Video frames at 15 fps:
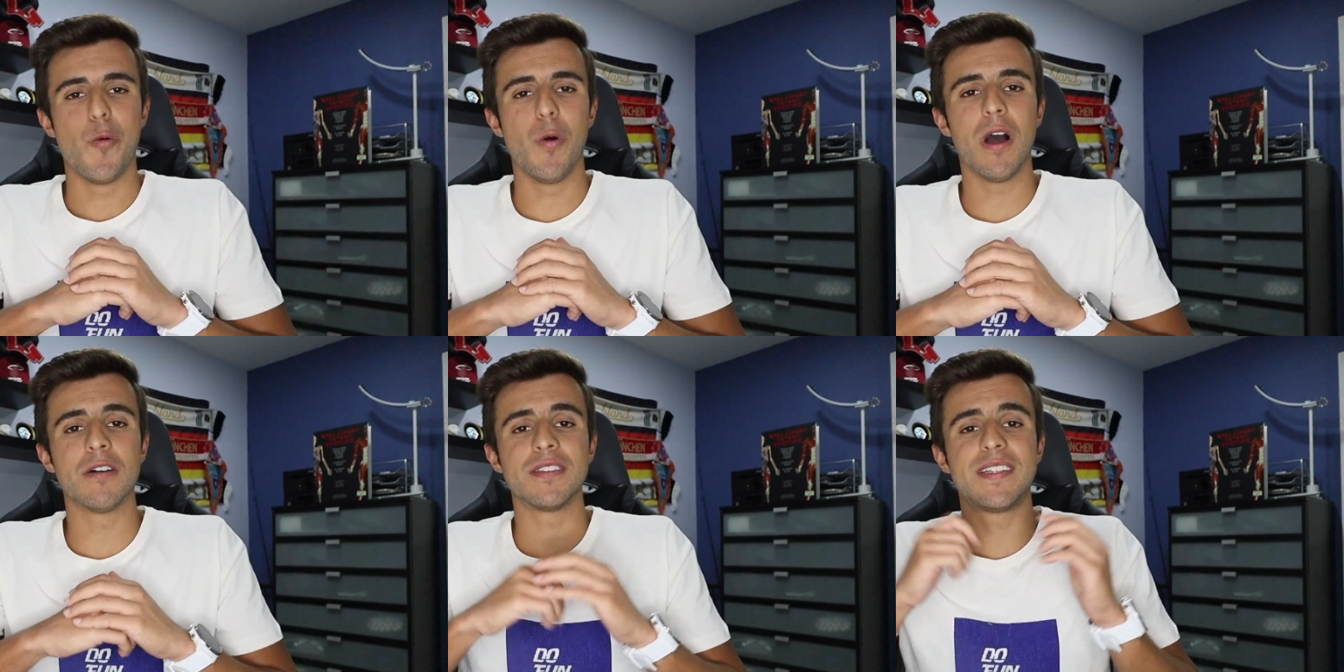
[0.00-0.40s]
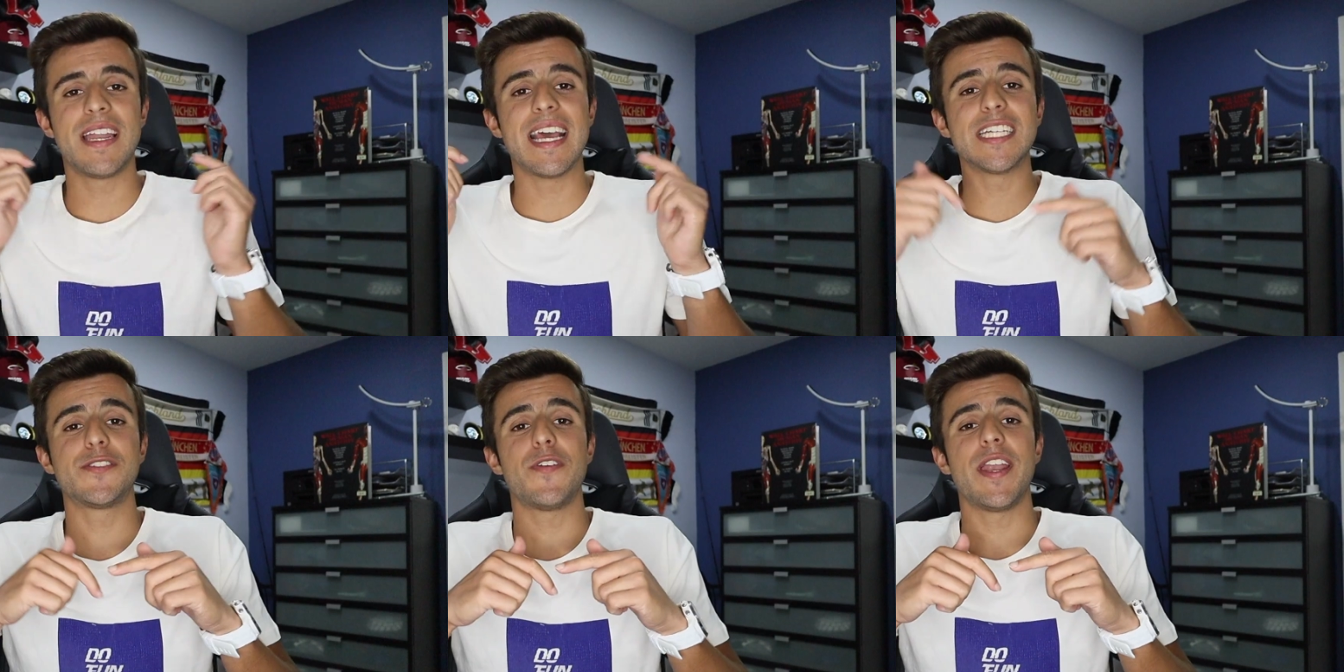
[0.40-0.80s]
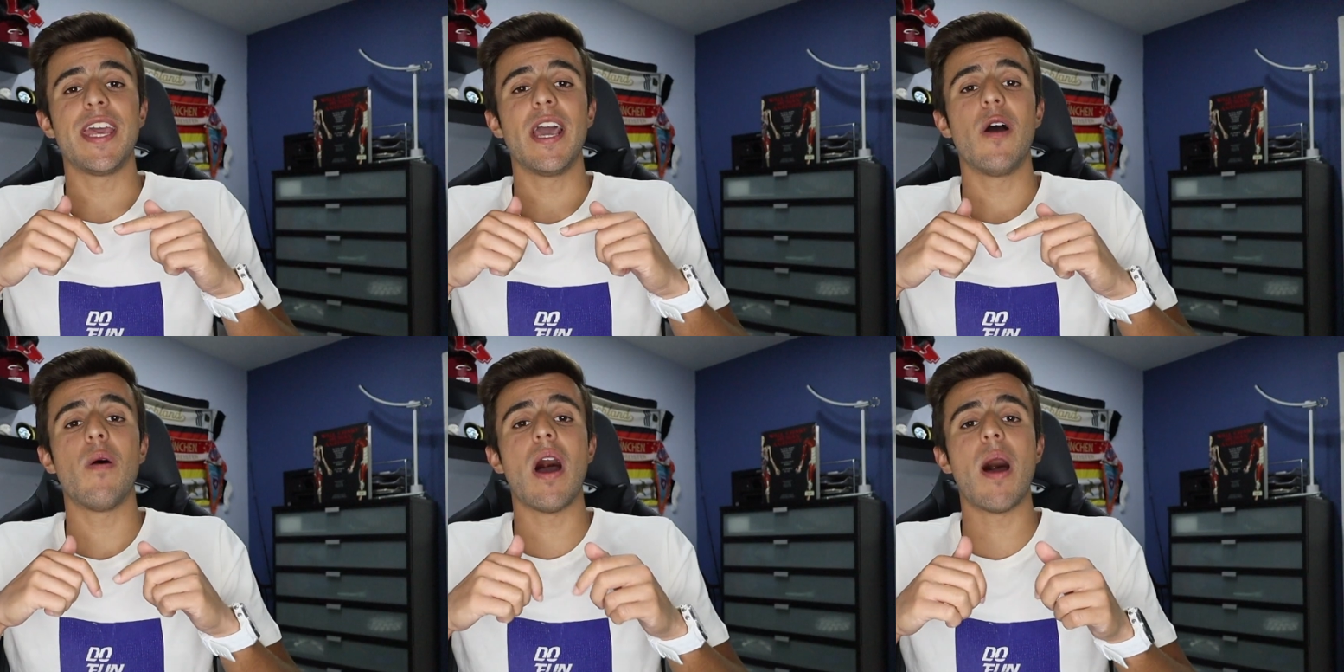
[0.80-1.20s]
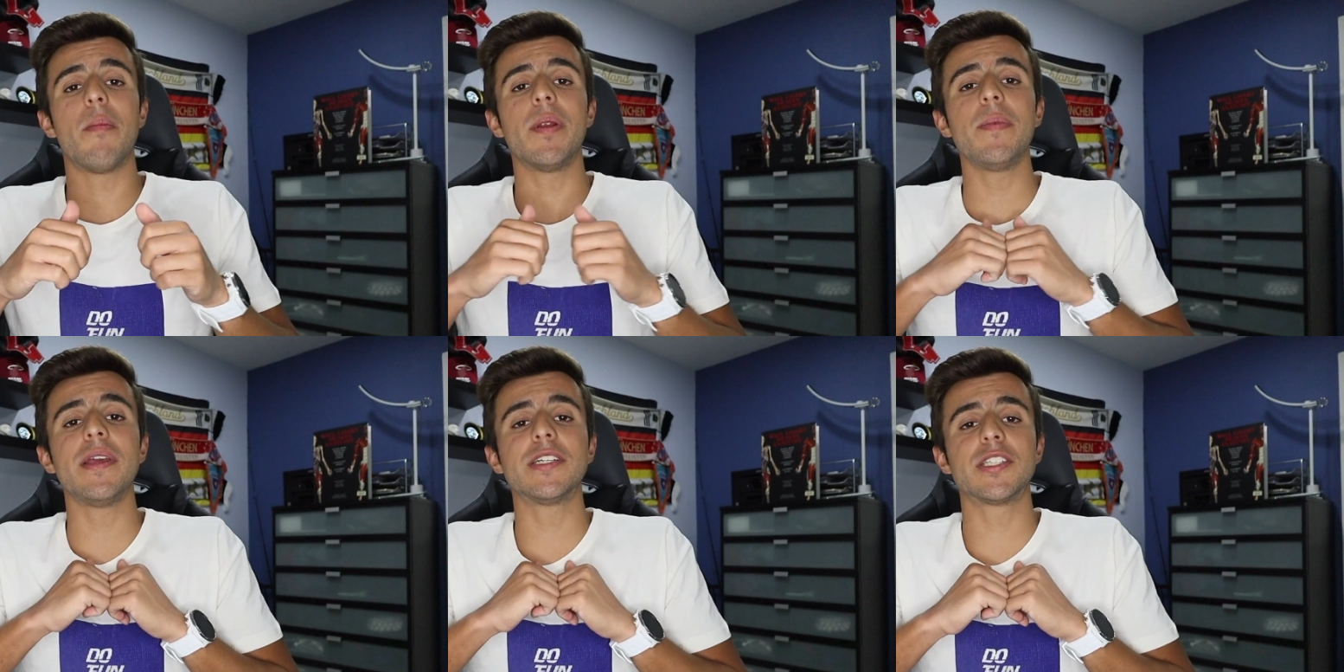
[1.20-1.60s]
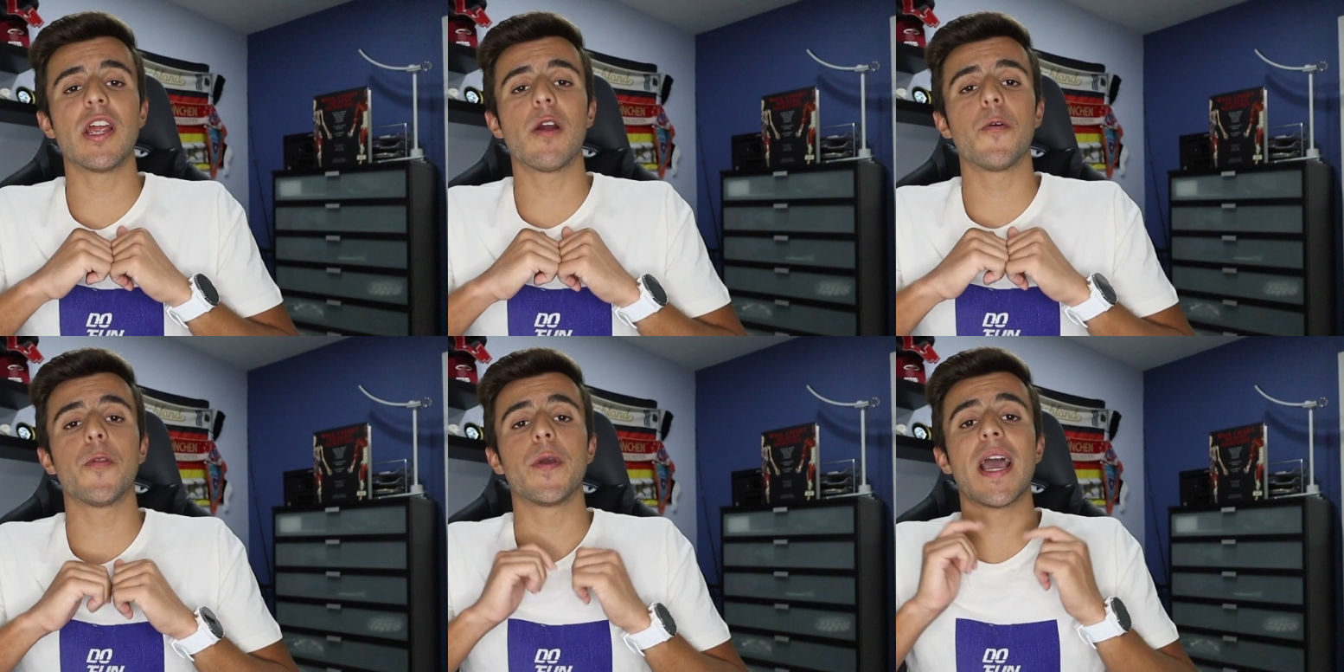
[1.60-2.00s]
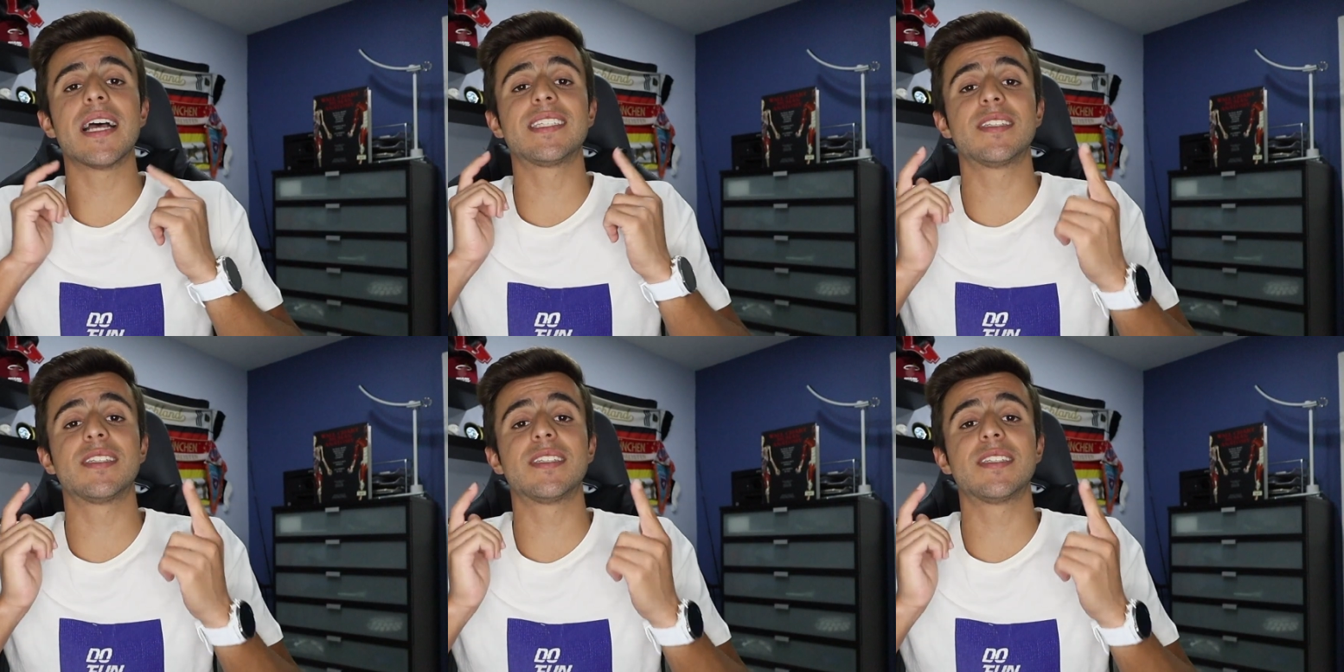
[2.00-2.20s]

Well, in today's video, I'm gonna be sharing with you guys